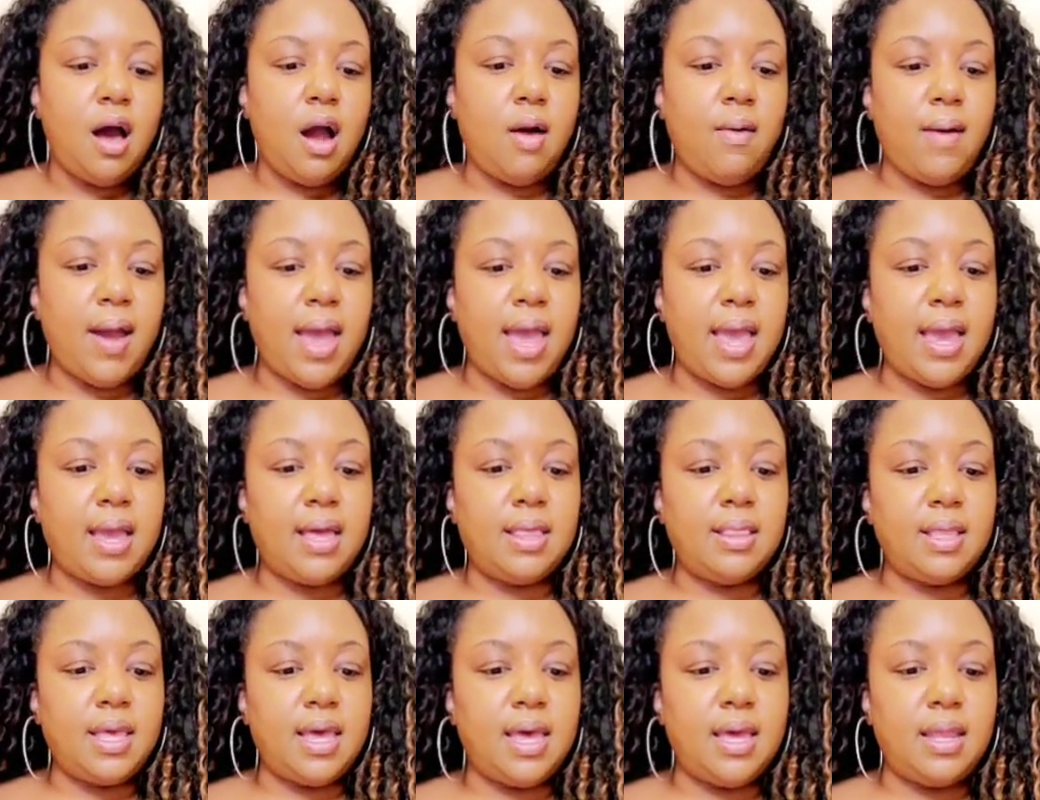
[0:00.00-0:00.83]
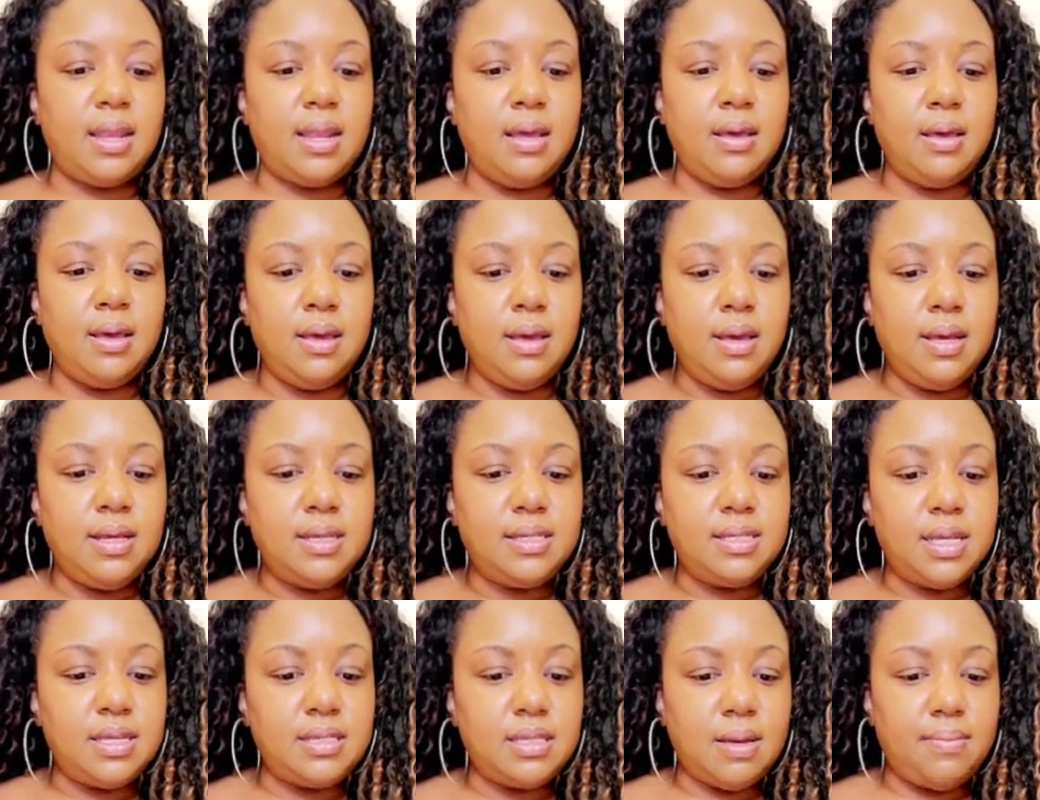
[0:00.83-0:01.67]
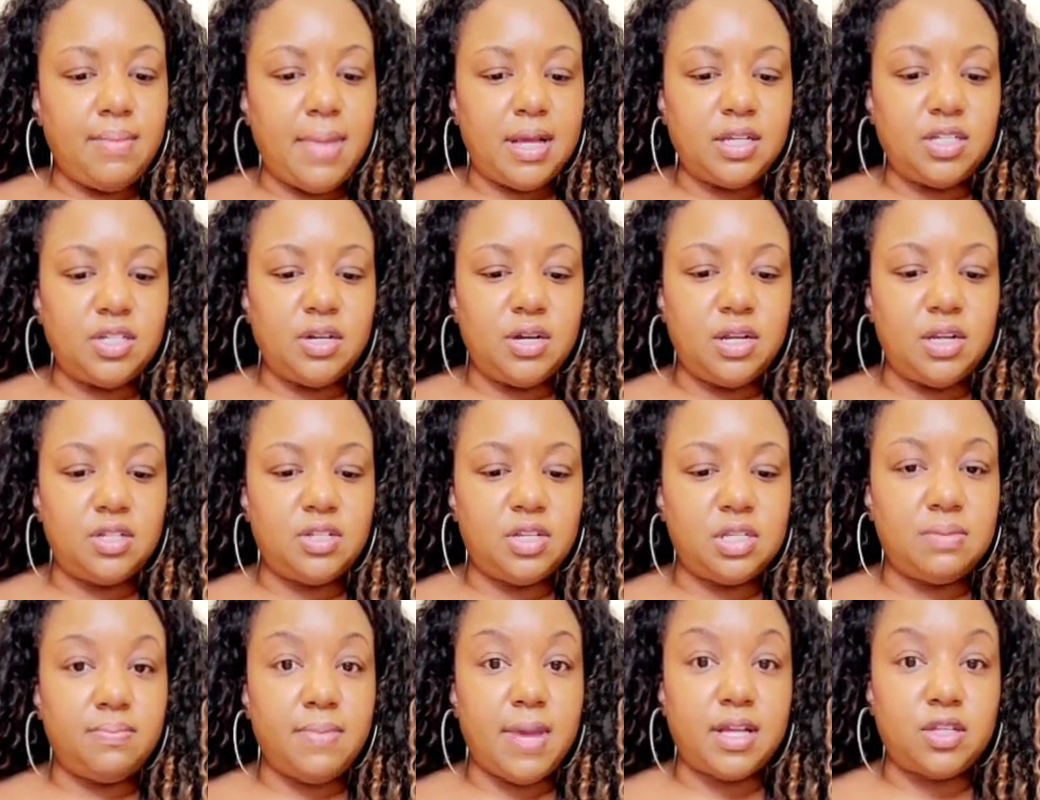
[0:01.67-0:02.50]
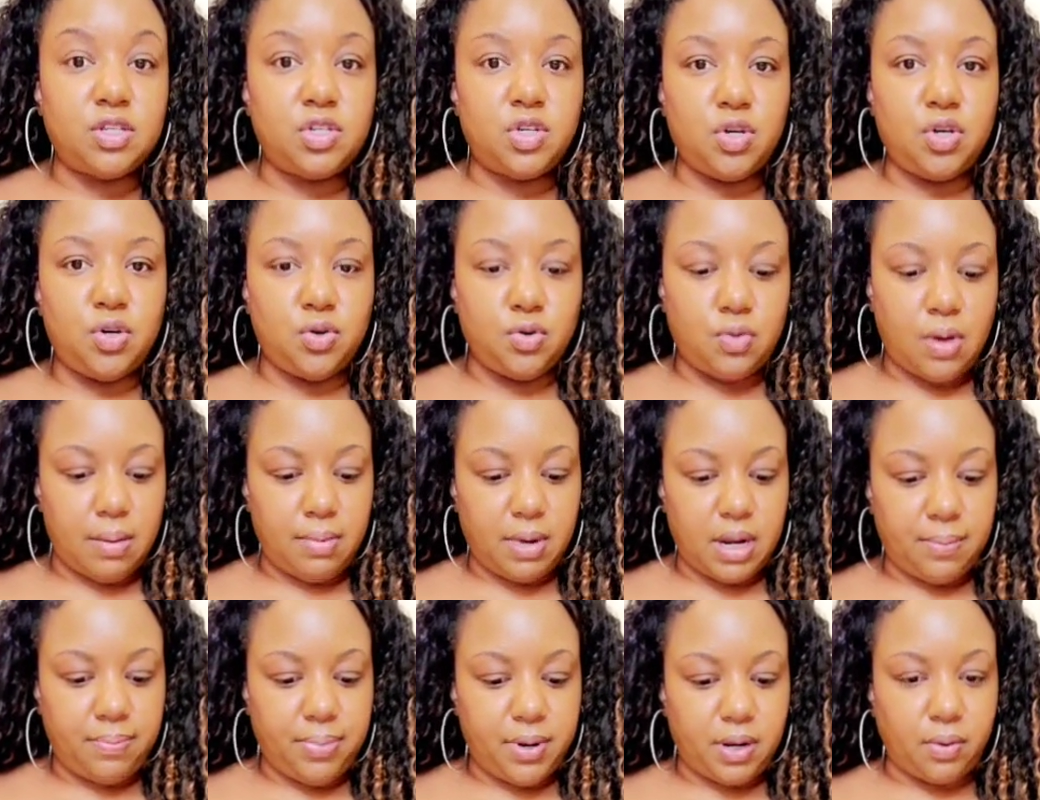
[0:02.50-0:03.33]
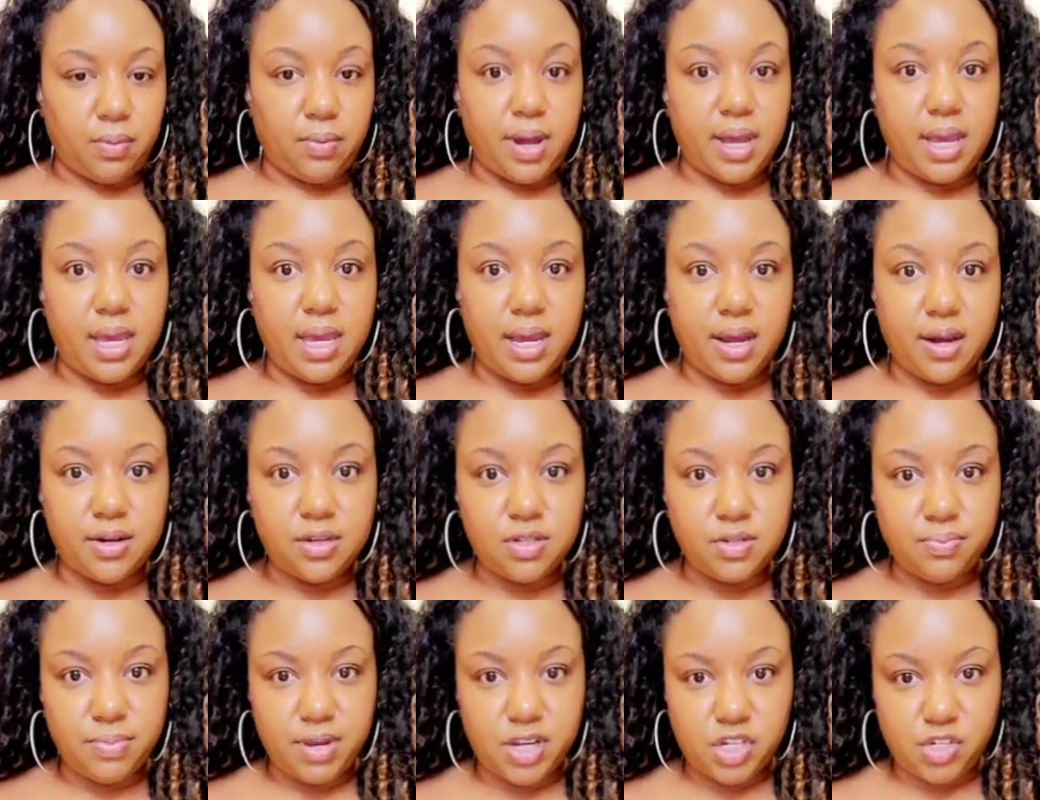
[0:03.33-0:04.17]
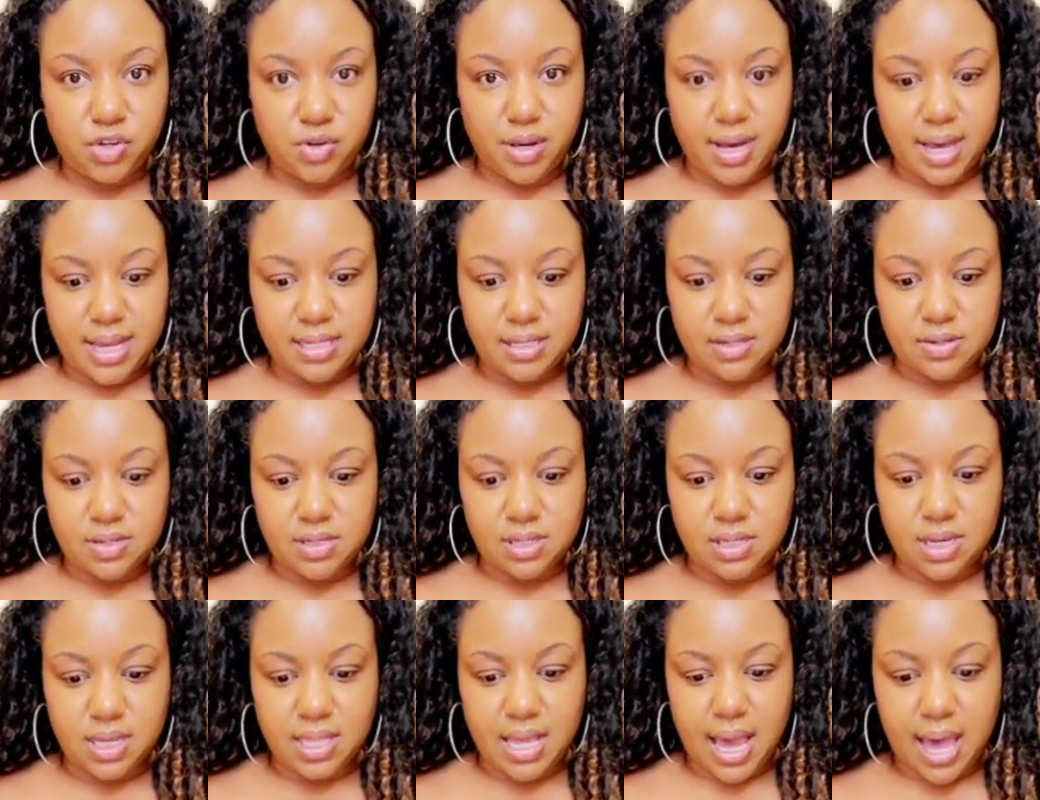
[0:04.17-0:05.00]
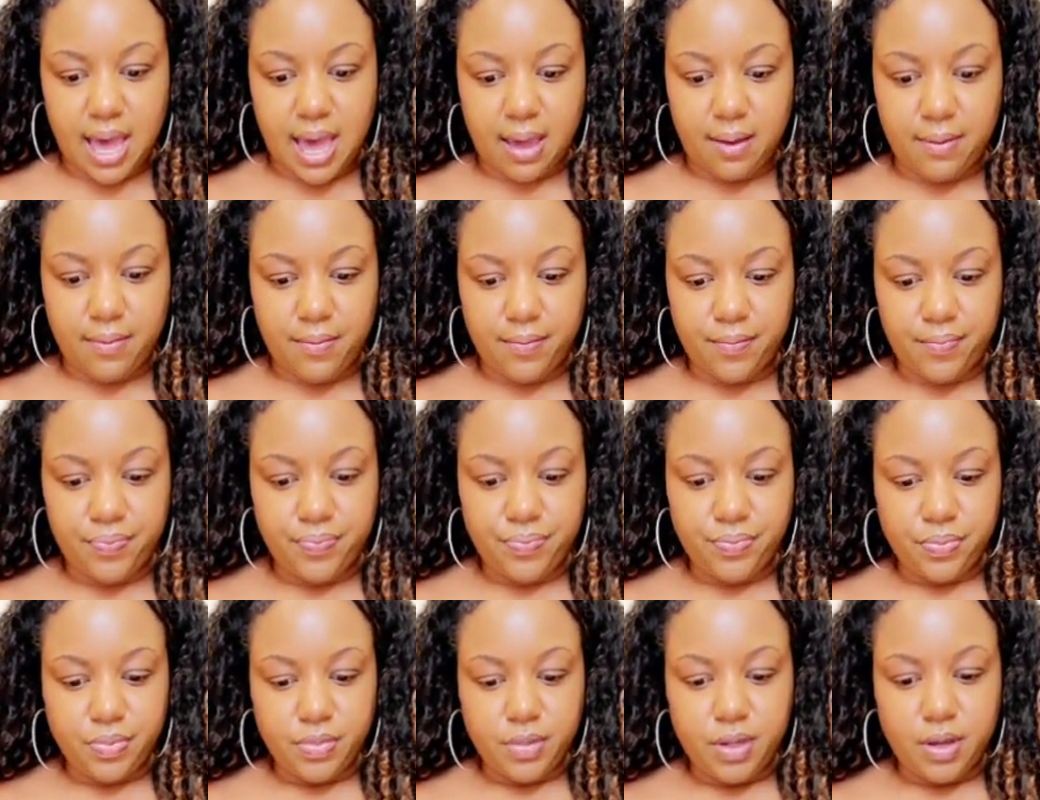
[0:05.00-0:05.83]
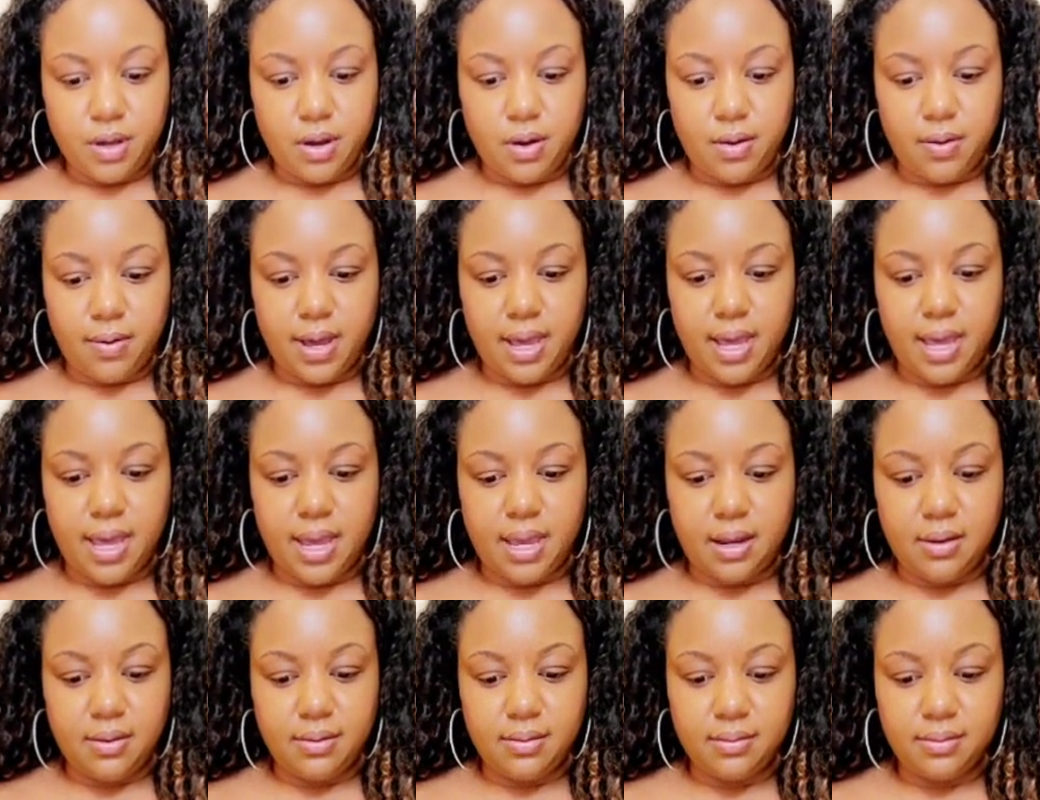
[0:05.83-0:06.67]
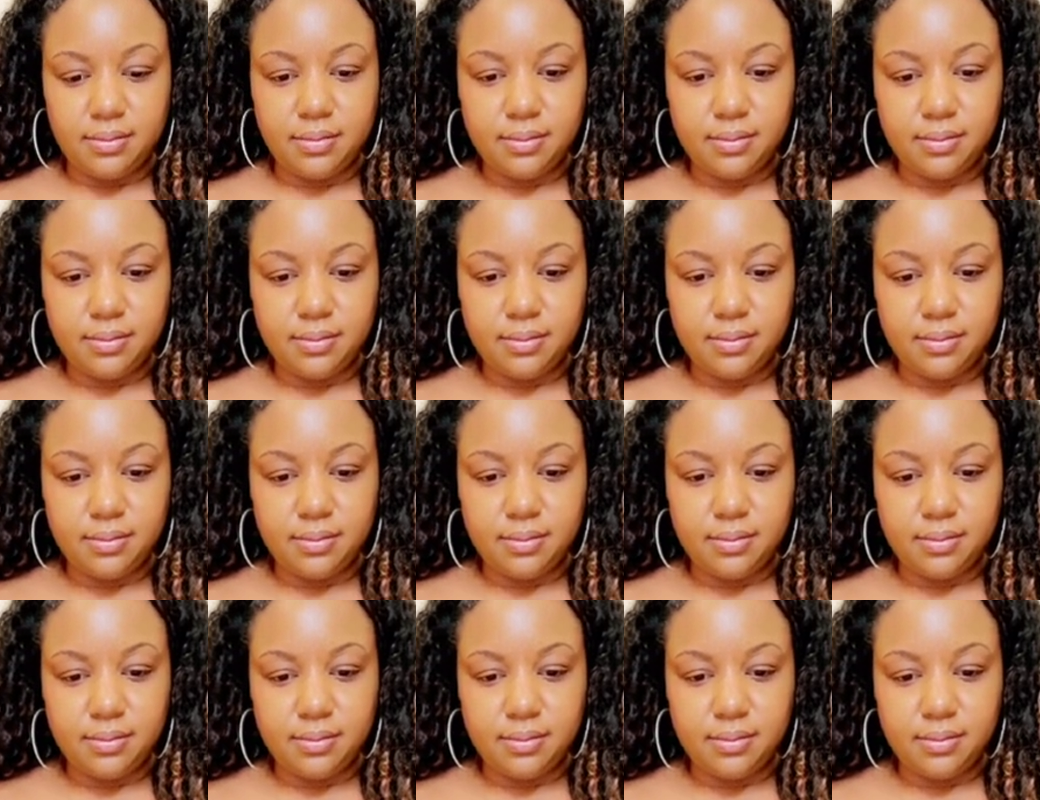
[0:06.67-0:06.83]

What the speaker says: All right, and then since I'm actually gonna just make 2, I'm gonna put it right here, so make sure you guys can see that. All right,